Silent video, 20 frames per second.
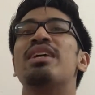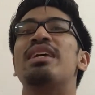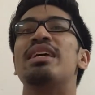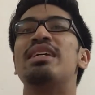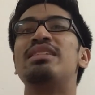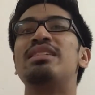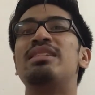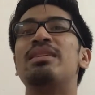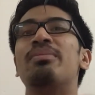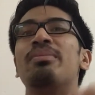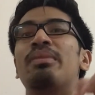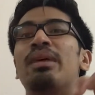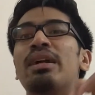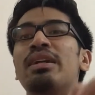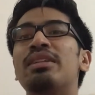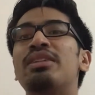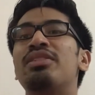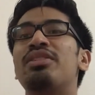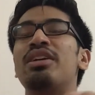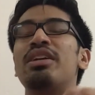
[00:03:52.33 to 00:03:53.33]
is the
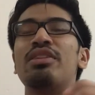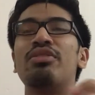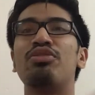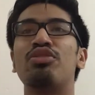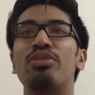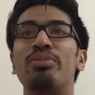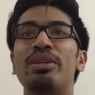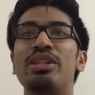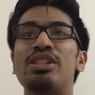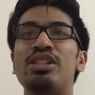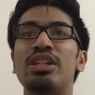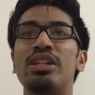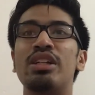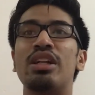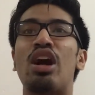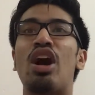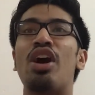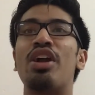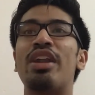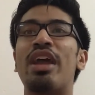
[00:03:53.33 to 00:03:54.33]
monetary information
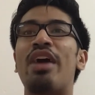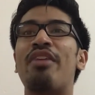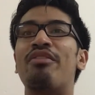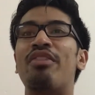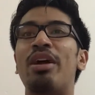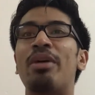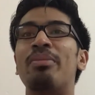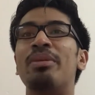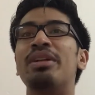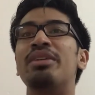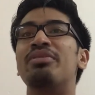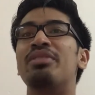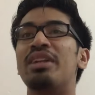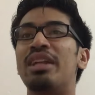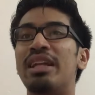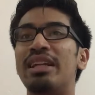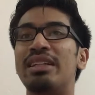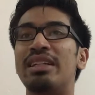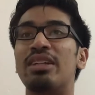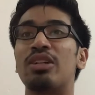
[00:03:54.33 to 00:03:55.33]
on environment
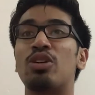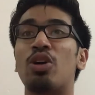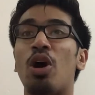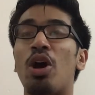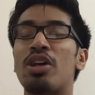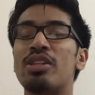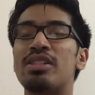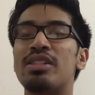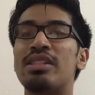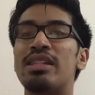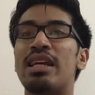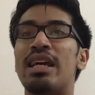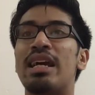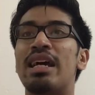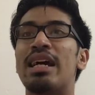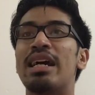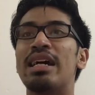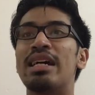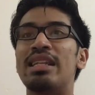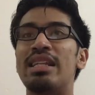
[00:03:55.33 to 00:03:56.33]
related costs,
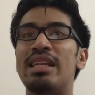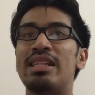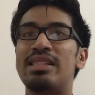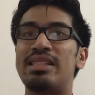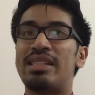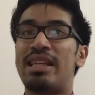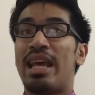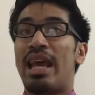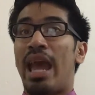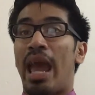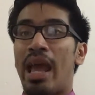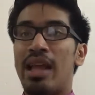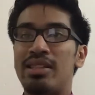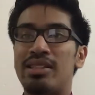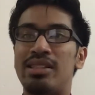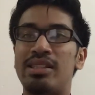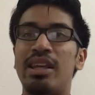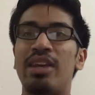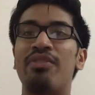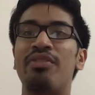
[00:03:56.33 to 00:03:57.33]
earnings and
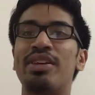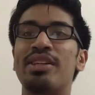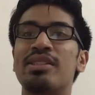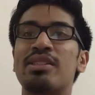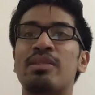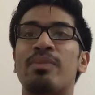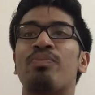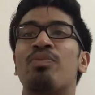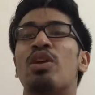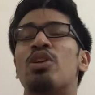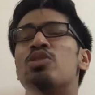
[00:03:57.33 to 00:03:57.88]
savings.